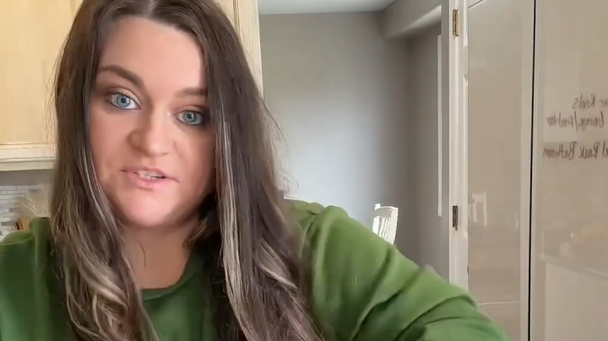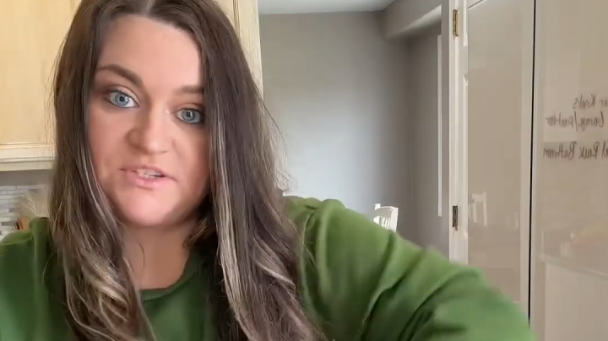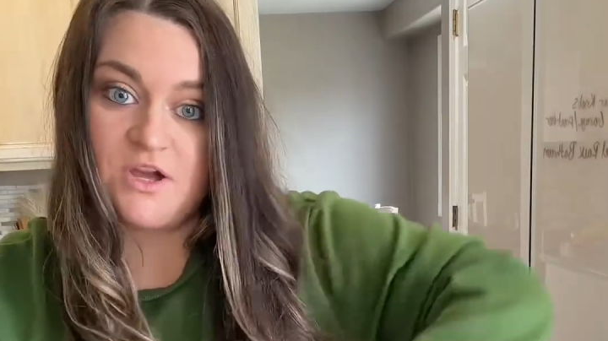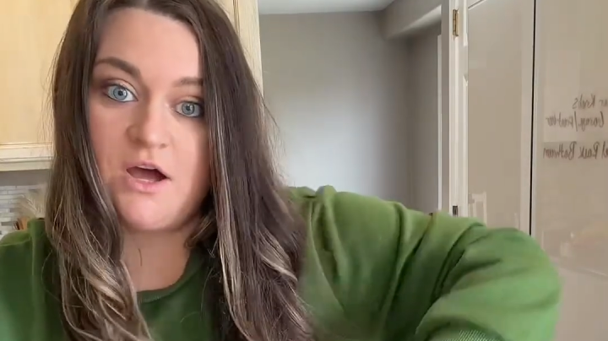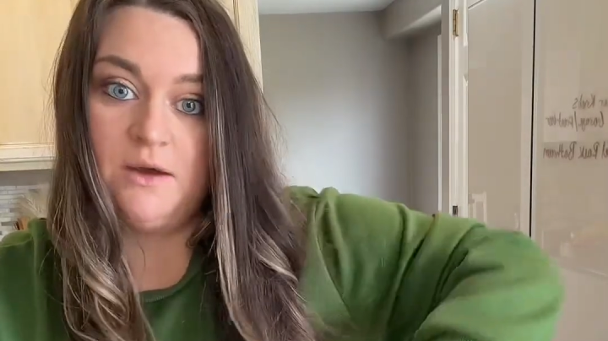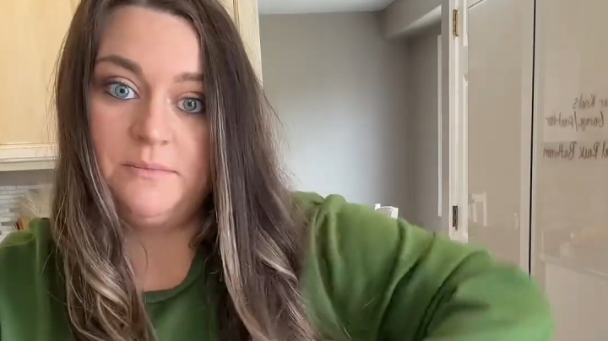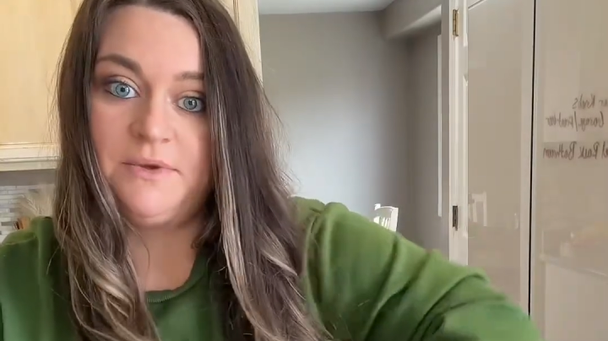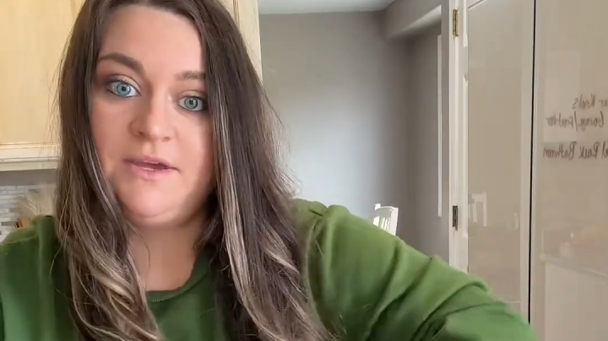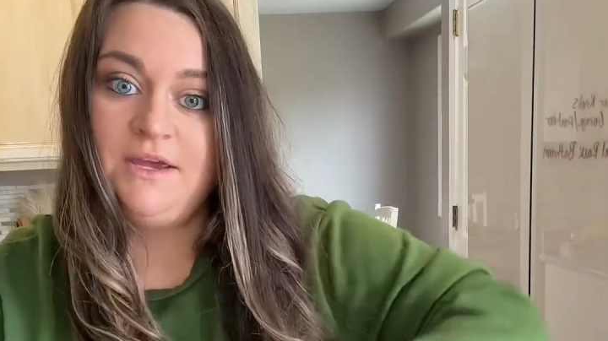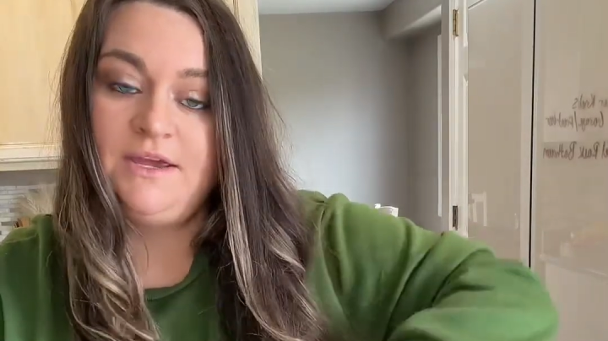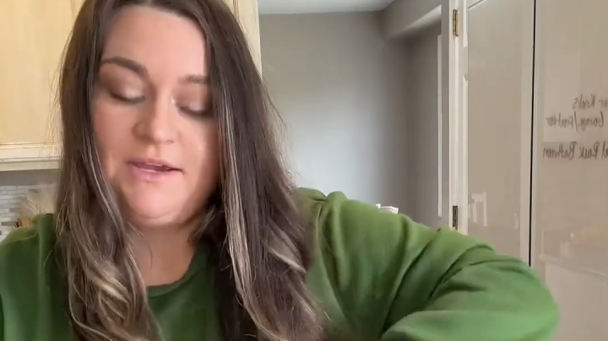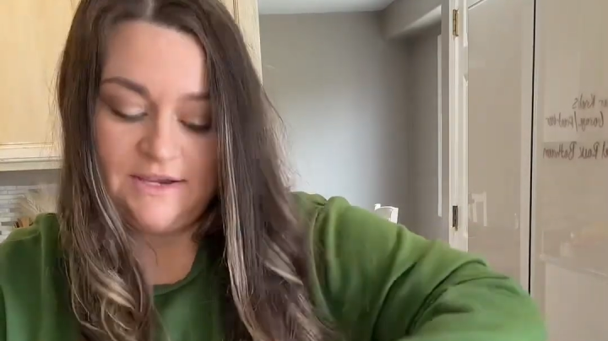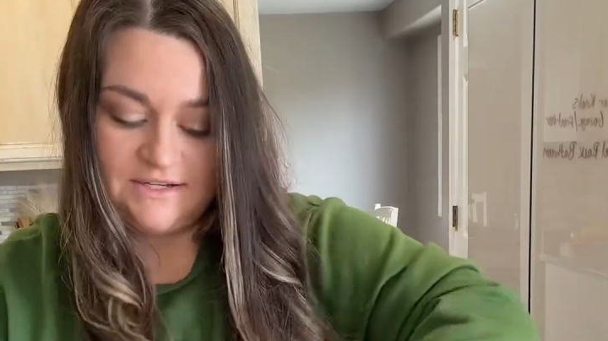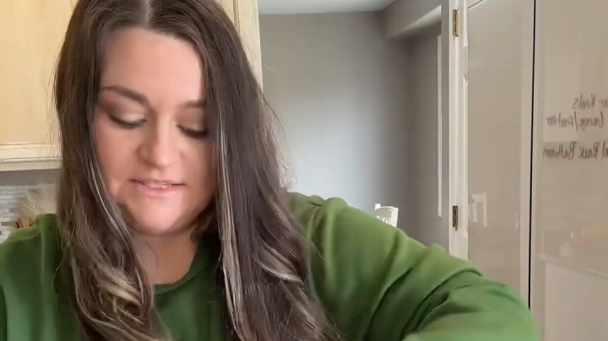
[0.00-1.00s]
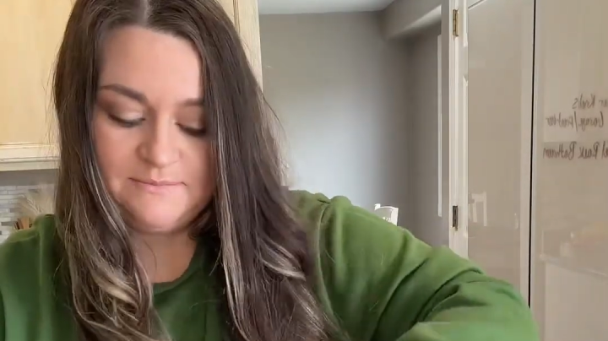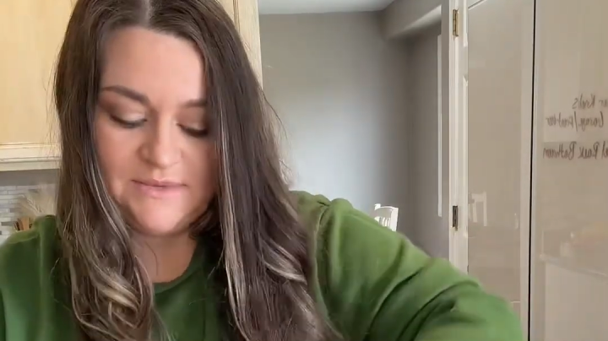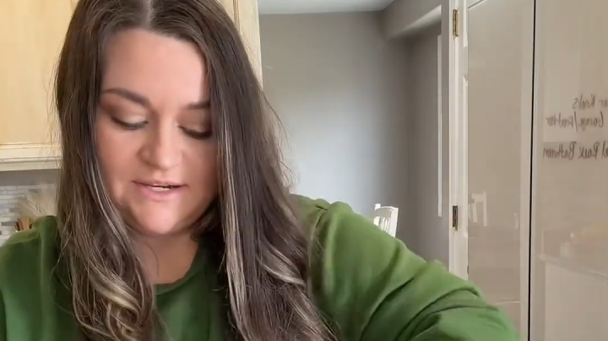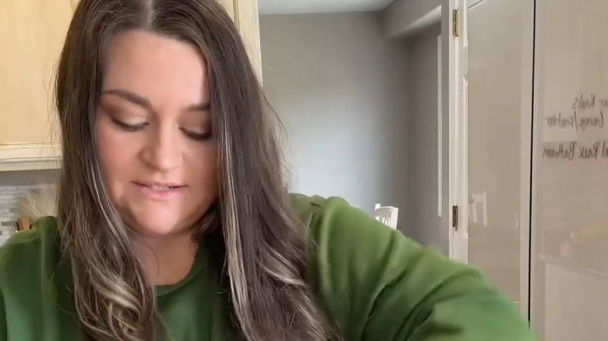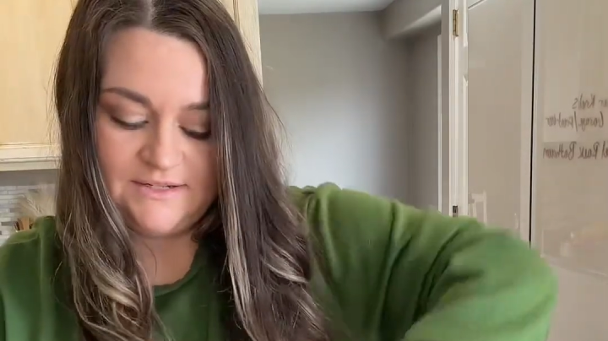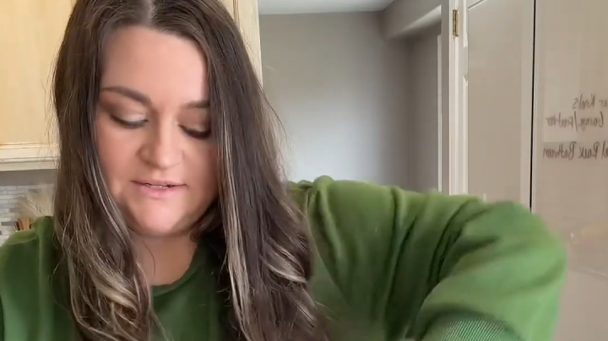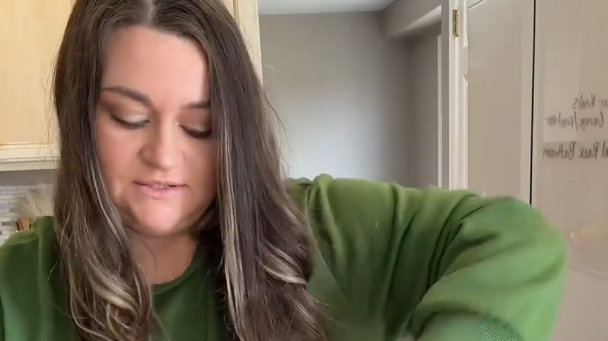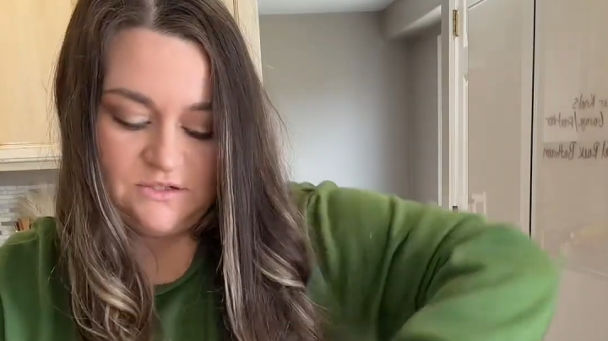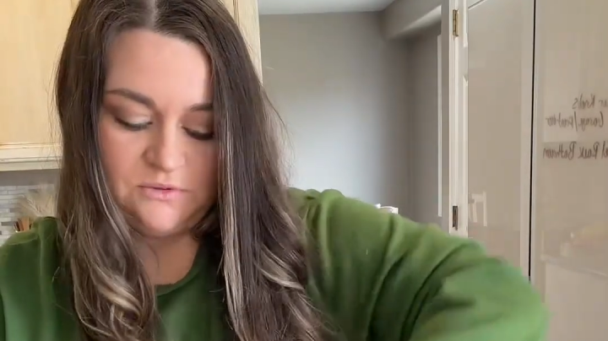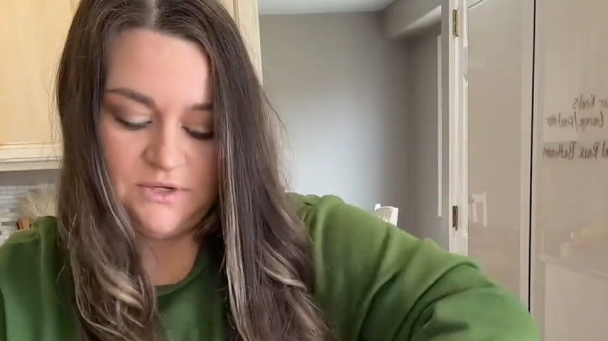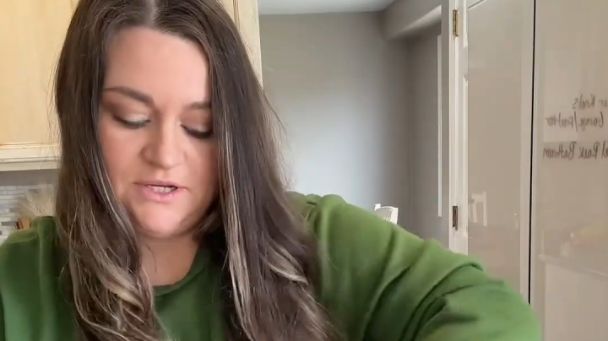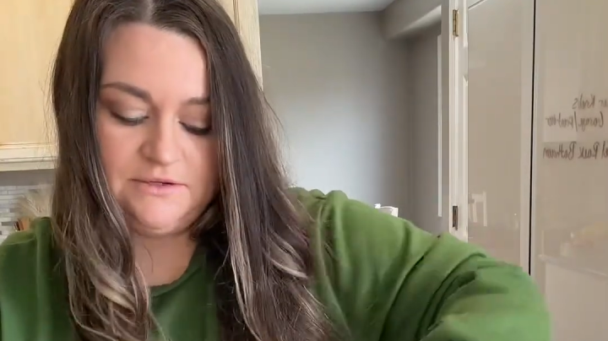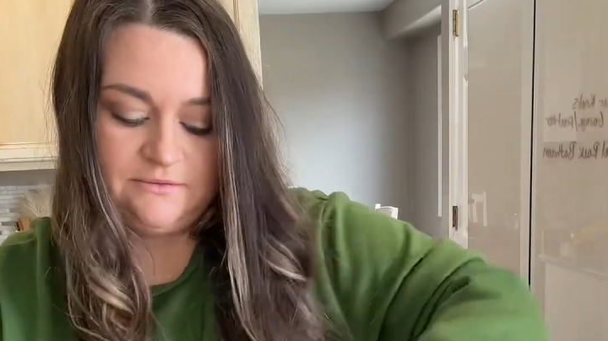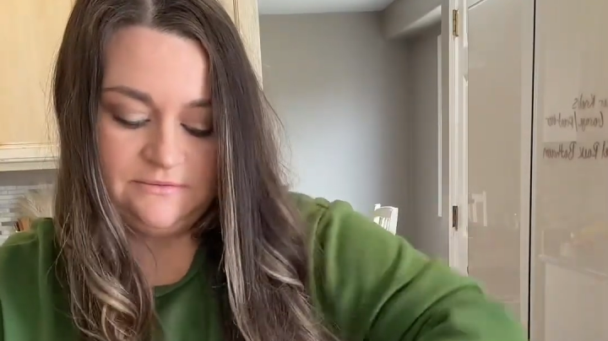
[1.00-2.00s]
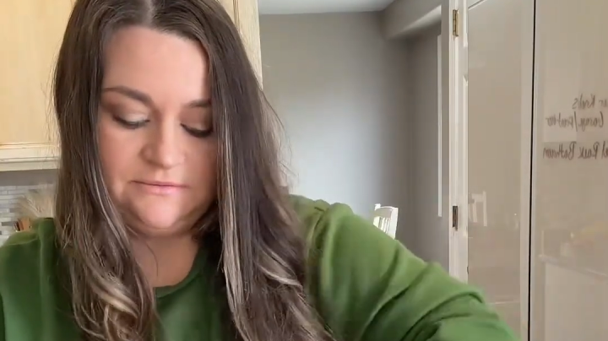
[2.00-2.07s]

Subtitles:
cup is mixed into it.